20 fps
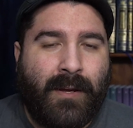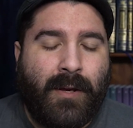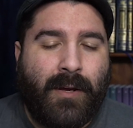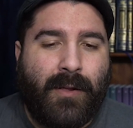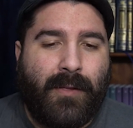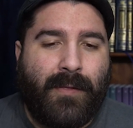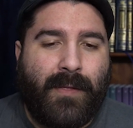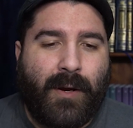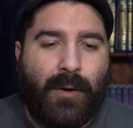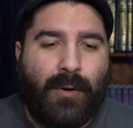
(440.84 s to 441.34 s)

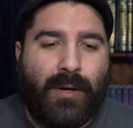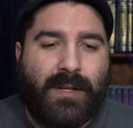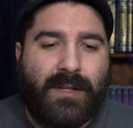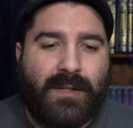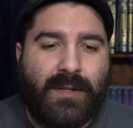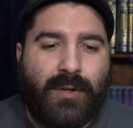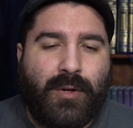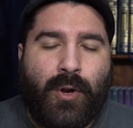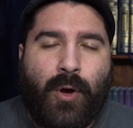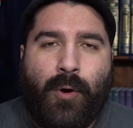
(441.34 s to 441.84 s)
there
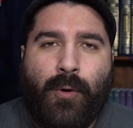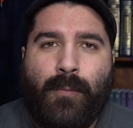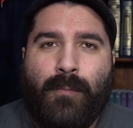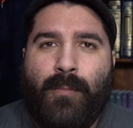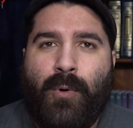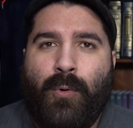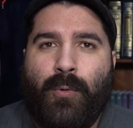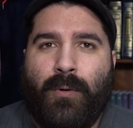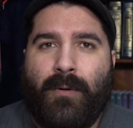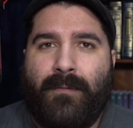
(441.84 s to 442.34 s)
is no
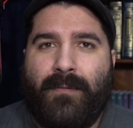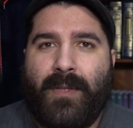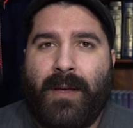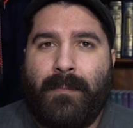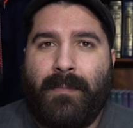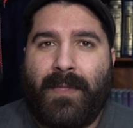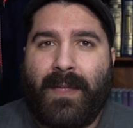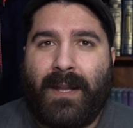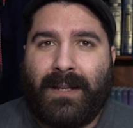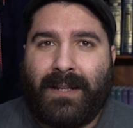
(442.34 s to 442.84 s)
more of
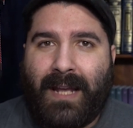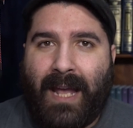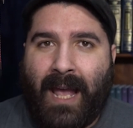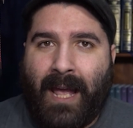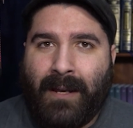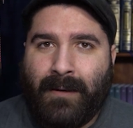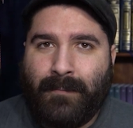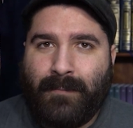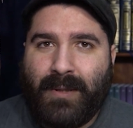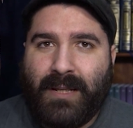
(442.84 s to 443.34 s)
them that
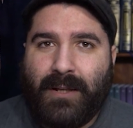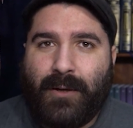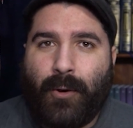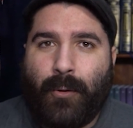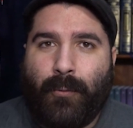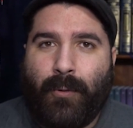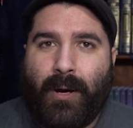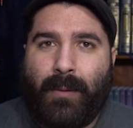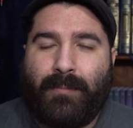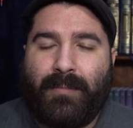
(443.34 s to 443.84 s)
can be
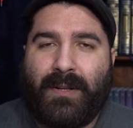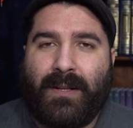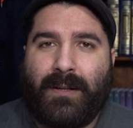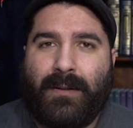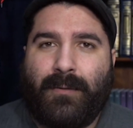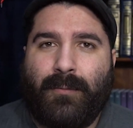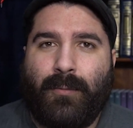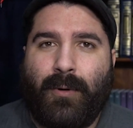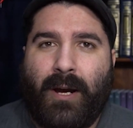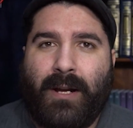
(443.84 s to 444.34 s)

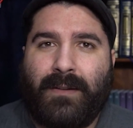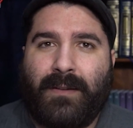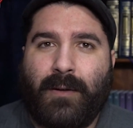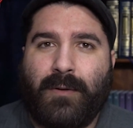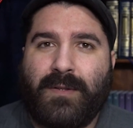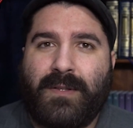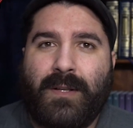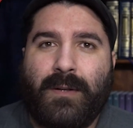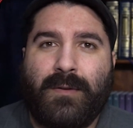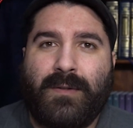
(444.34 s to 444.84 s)
corrupted, right?
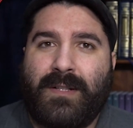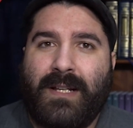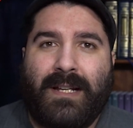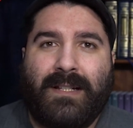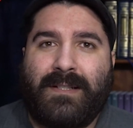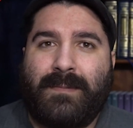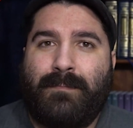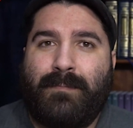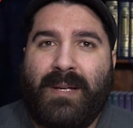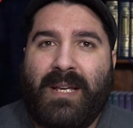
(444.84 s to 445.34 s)

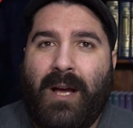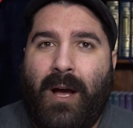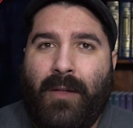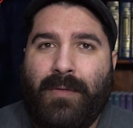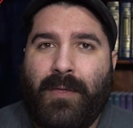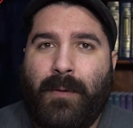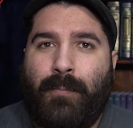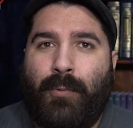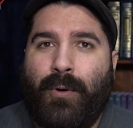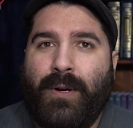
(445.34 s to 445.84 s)
It's
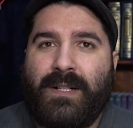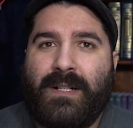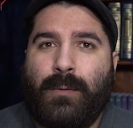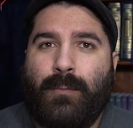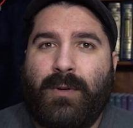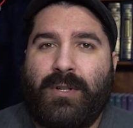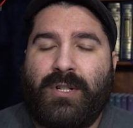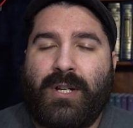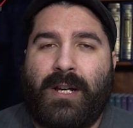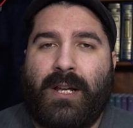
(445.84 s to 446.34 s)
beyond the point at
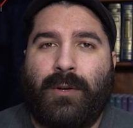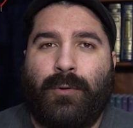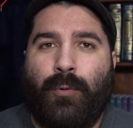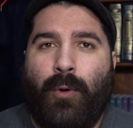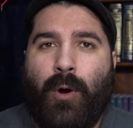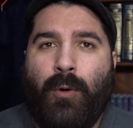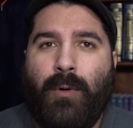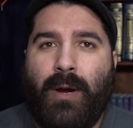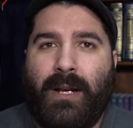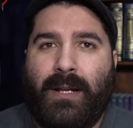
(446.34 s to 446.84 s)
which it can
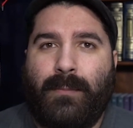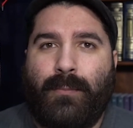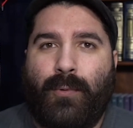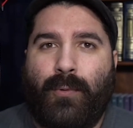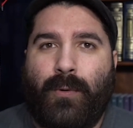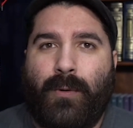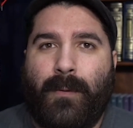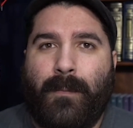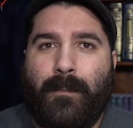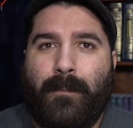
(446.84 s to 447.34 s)
grow
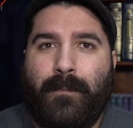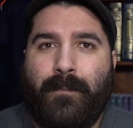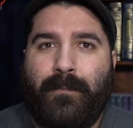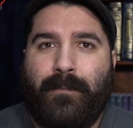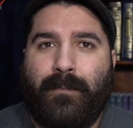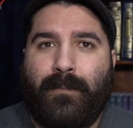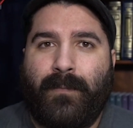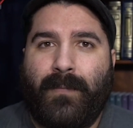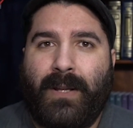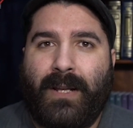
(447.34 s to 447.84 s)
anymore.
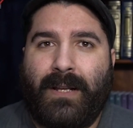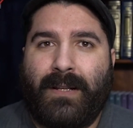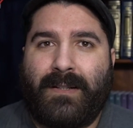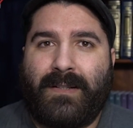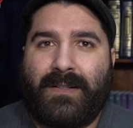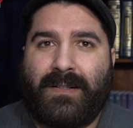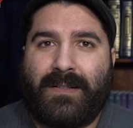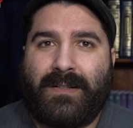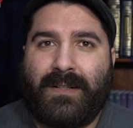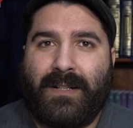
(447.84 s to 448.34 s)

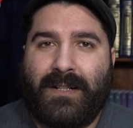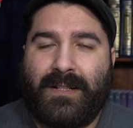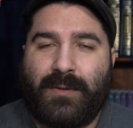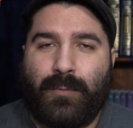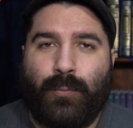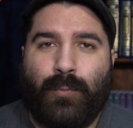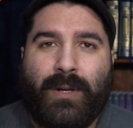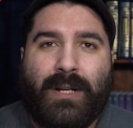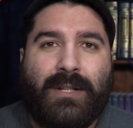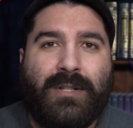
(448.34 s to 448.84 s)
It's
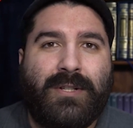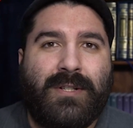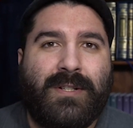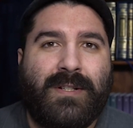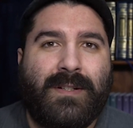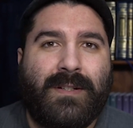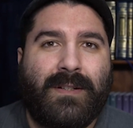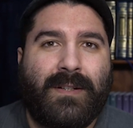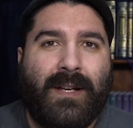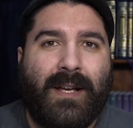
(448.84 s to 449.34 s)

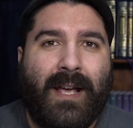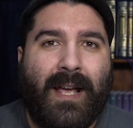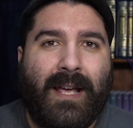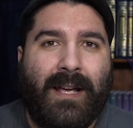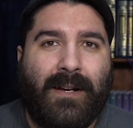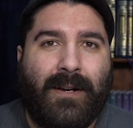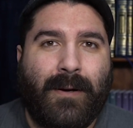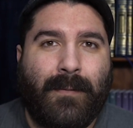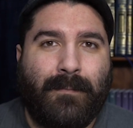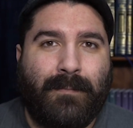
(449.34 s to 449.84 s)
reached
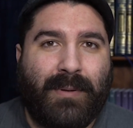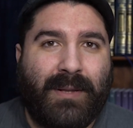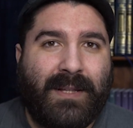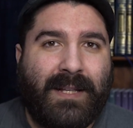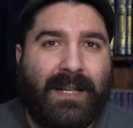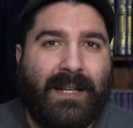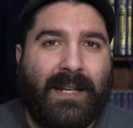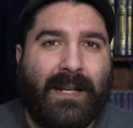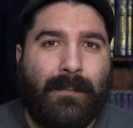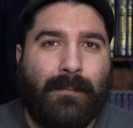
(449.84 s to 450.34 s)
a
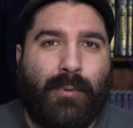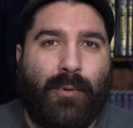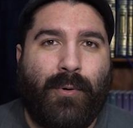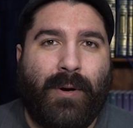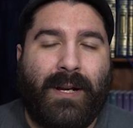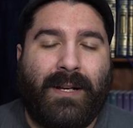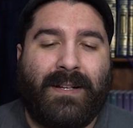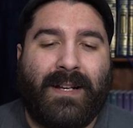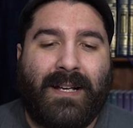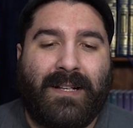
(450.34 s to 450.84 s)
completing
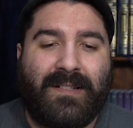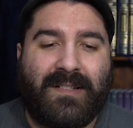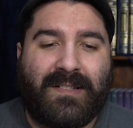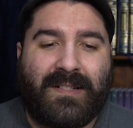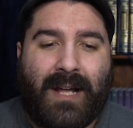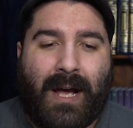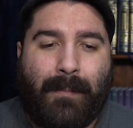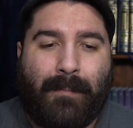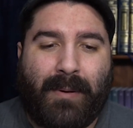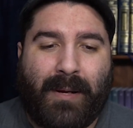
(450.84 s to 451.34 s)
point, a
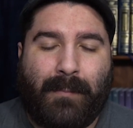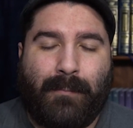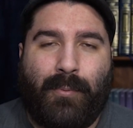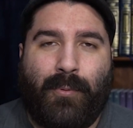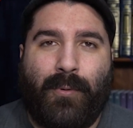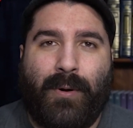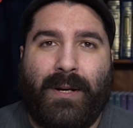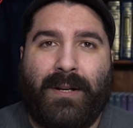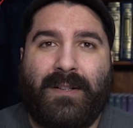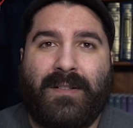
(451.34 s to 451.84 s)
stopping
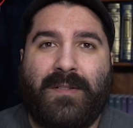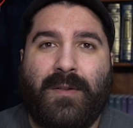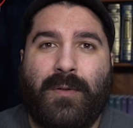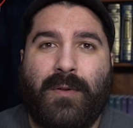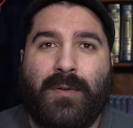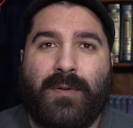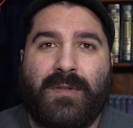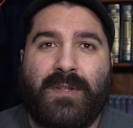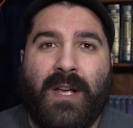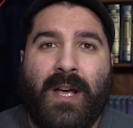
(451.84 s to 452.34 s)
point. So
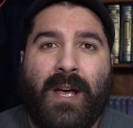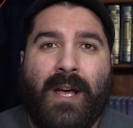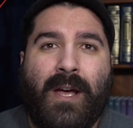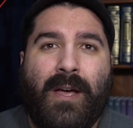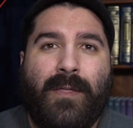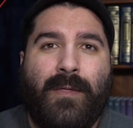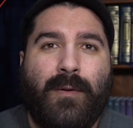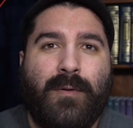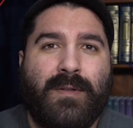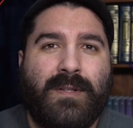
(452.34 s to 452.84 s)

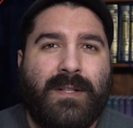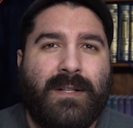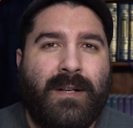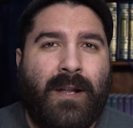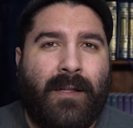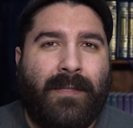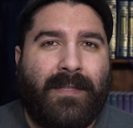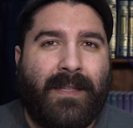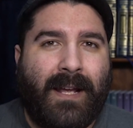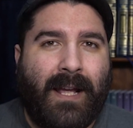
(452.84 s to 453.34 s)
there's
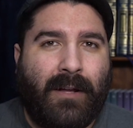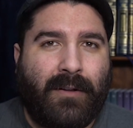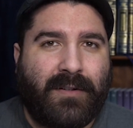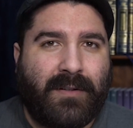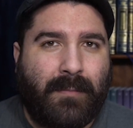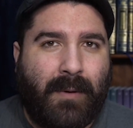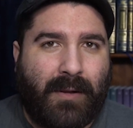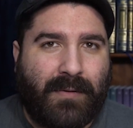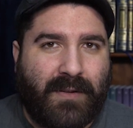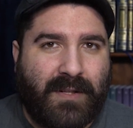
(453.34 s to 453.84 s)
nothing
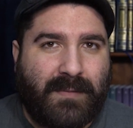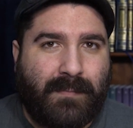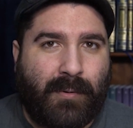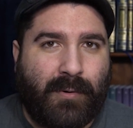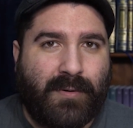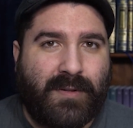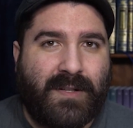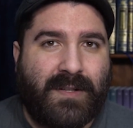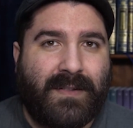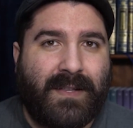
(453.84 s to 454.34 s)
else about this
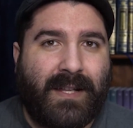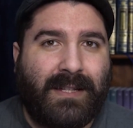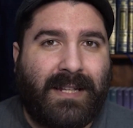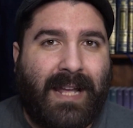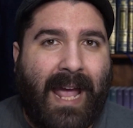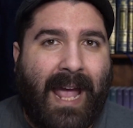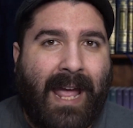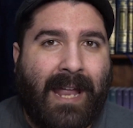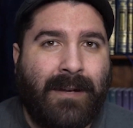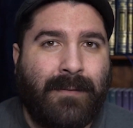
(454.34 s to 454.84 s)
person that
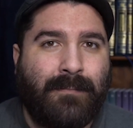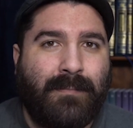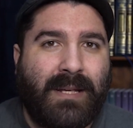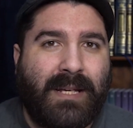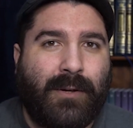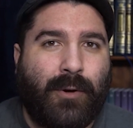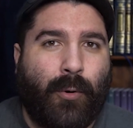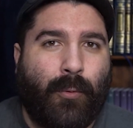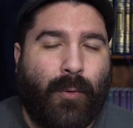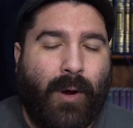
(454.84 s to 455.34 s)
can
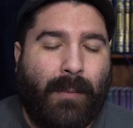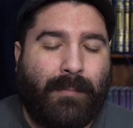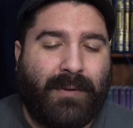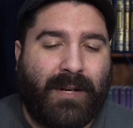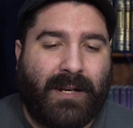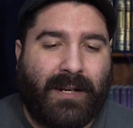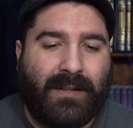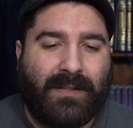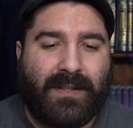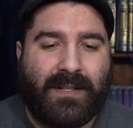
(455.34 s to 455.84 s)
be
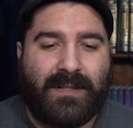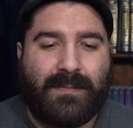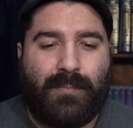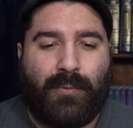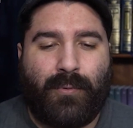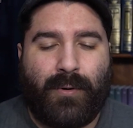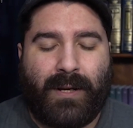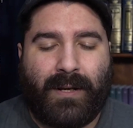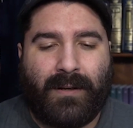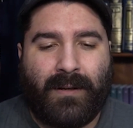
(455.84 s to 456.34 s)
corrupted at this
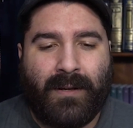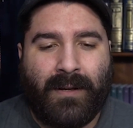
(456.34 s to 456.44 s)
point.